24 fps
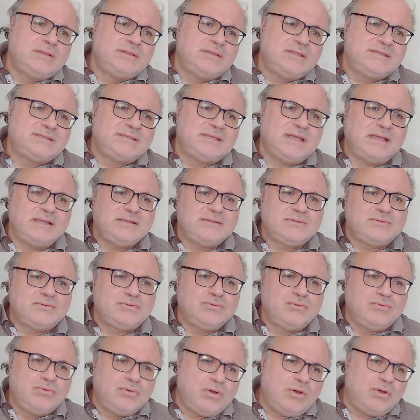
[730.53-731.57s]
decide
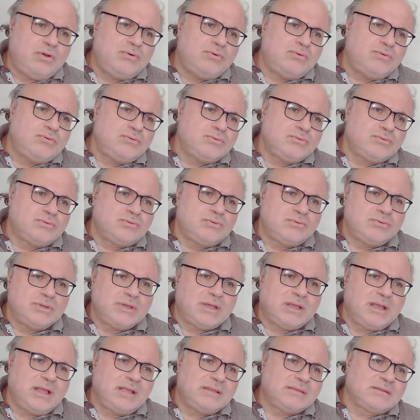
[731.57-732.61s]
to go to the
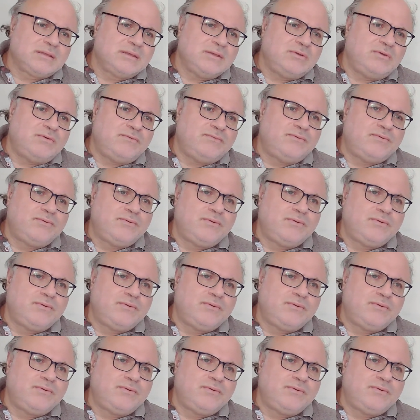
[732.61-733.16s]
country of